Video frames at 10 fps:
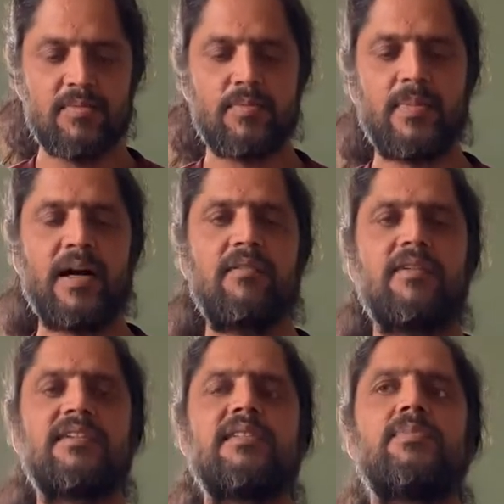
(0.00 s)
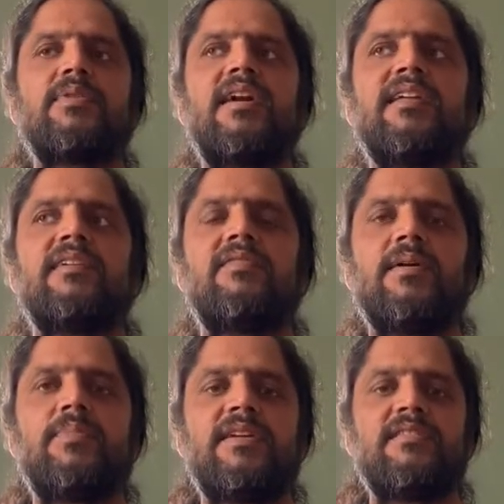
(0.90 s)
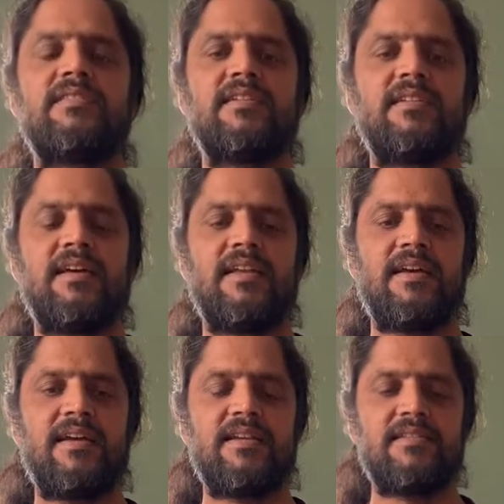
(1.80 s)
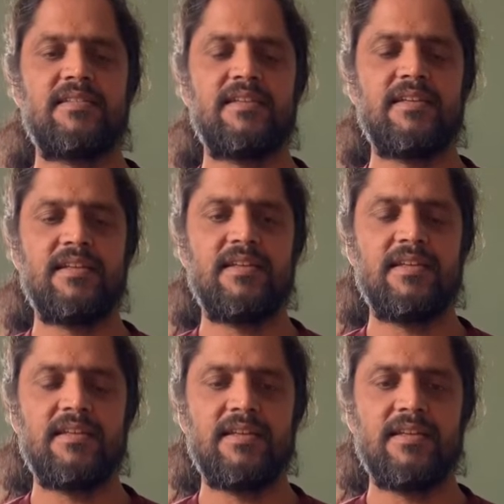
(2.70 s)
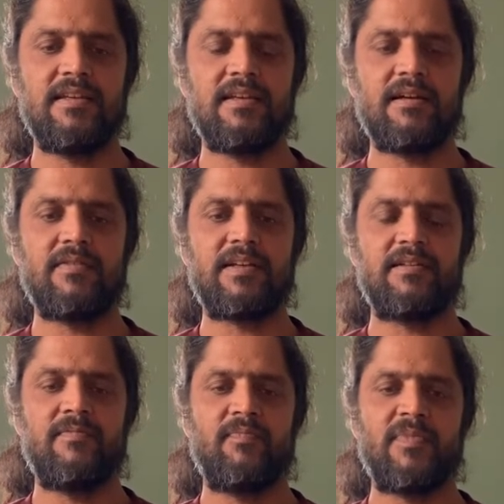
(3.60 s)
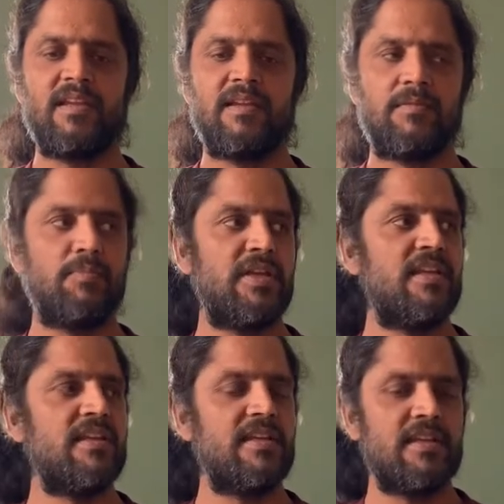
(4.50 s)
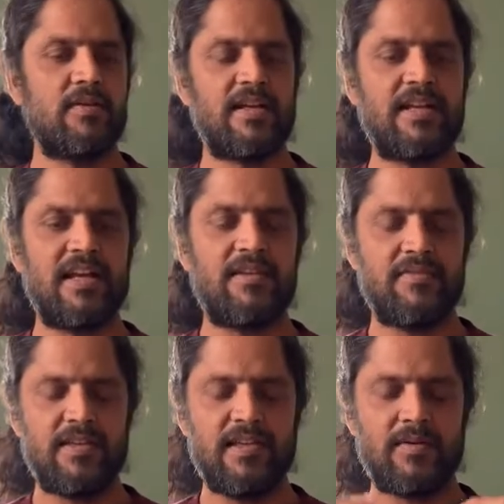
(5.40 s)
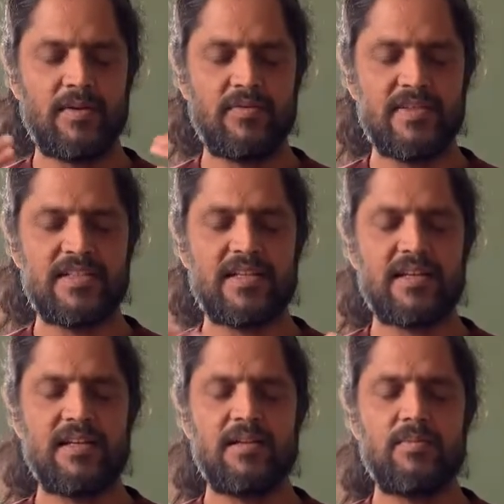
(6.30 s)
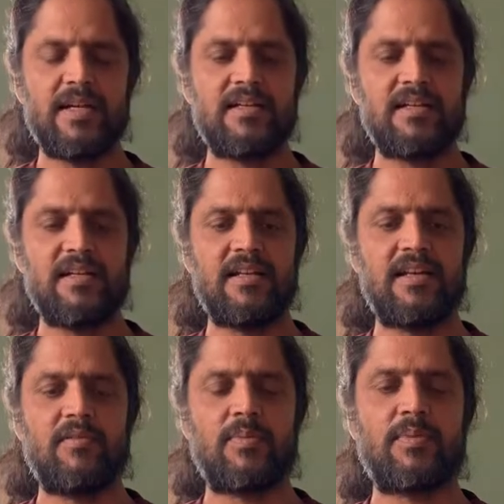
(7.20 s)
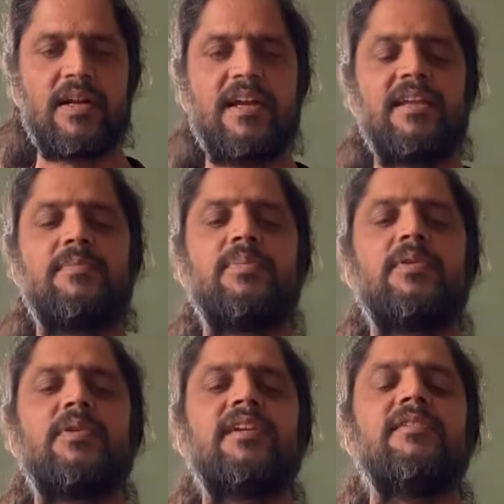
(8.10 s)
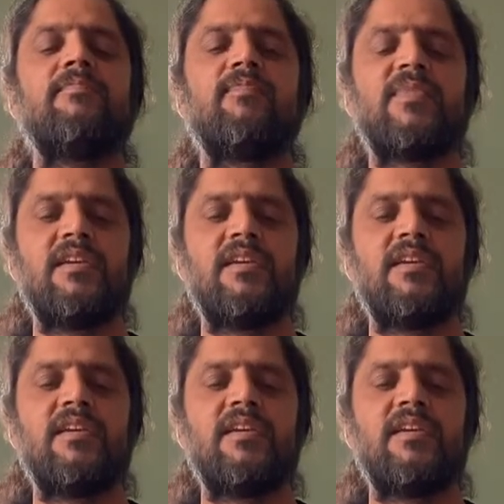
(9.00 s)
empower the pranic vibration and energy in, in our being, in our life, in our physical, mental and our pranic body.